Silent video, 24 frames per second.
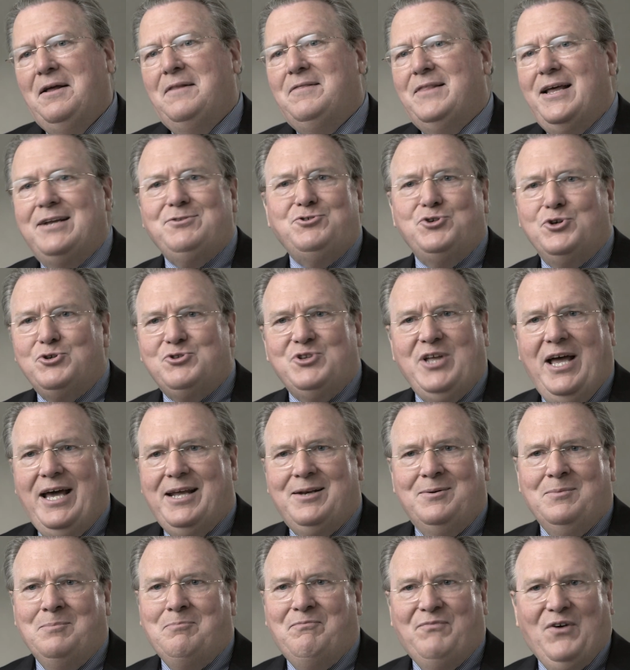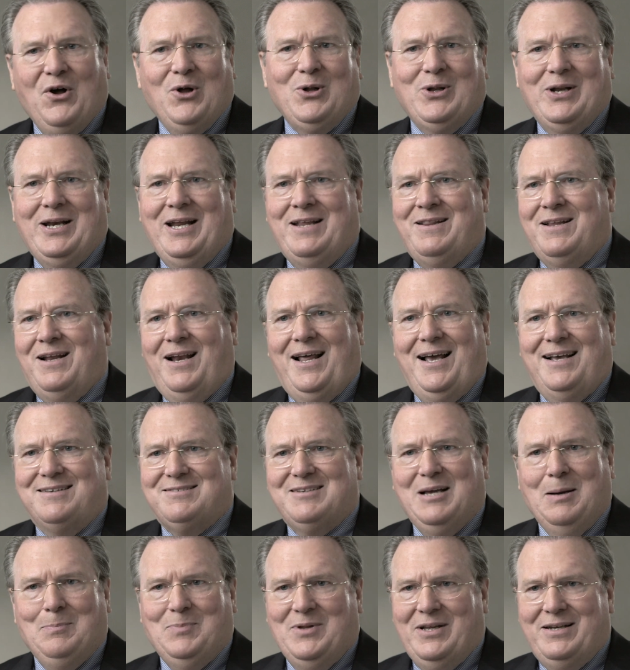They just hadn't fallen in the last
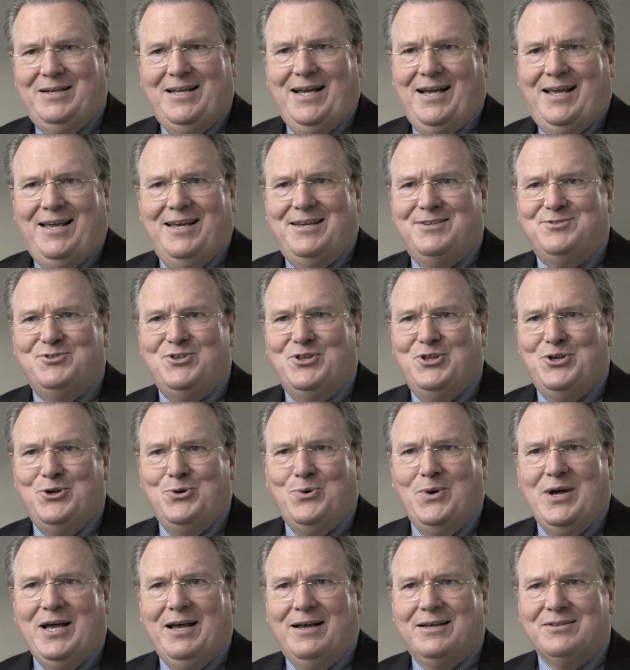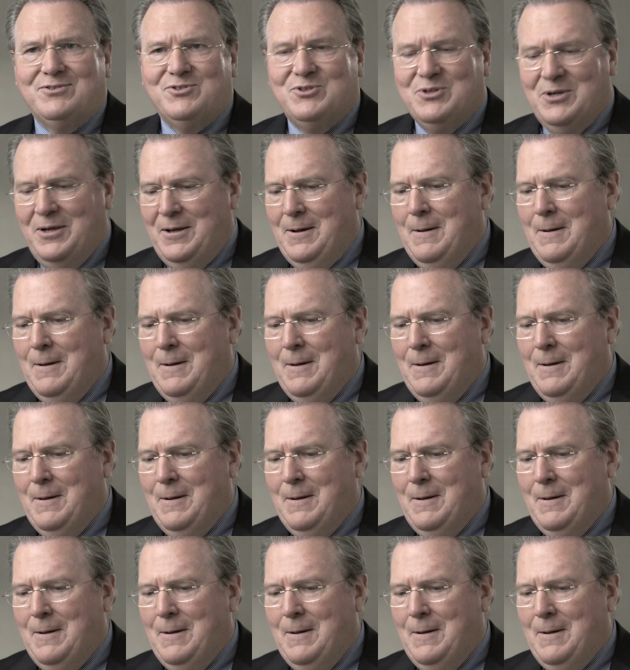couple of decades in the U.S.